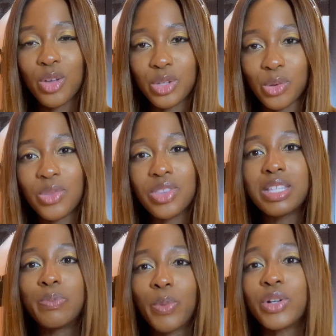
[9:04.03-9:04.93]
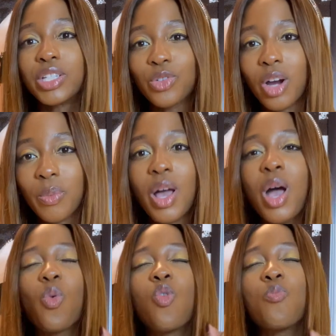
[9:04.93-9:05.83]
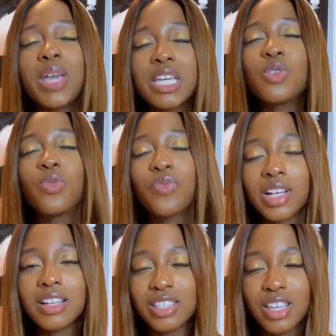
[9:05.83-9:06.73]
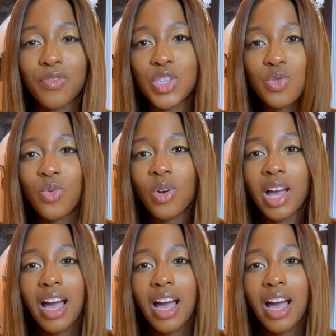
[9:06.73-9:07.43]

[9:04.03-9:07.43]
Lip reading: you that this body scrub will make you feel as if you